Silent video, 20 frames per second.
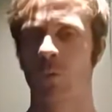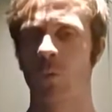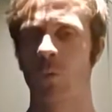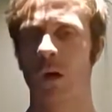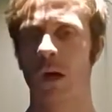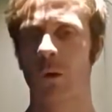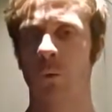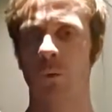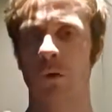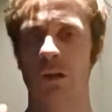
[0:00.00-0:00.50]

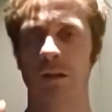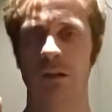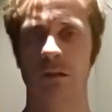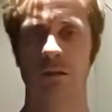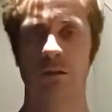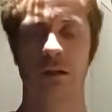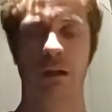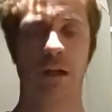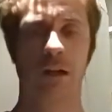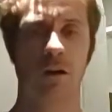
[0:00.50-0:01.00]
why we can
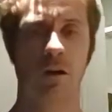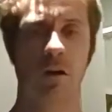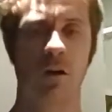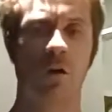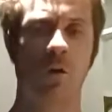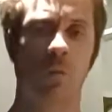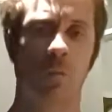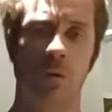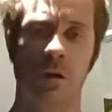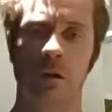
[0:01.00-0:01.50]
take
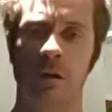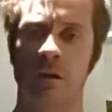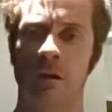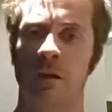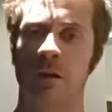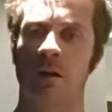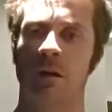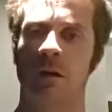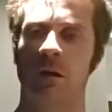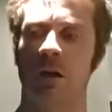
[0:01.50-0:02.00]
hope
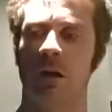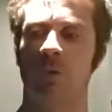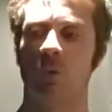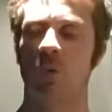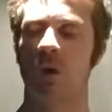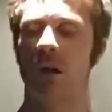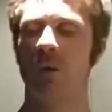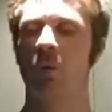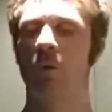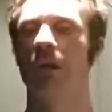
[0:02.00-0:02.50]

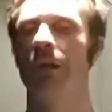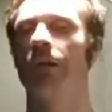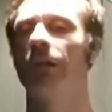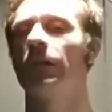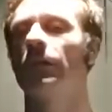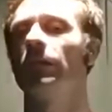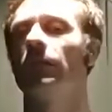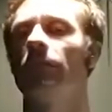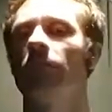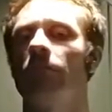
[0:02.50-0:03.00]
where we
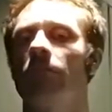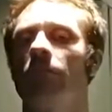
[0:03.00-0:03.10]
can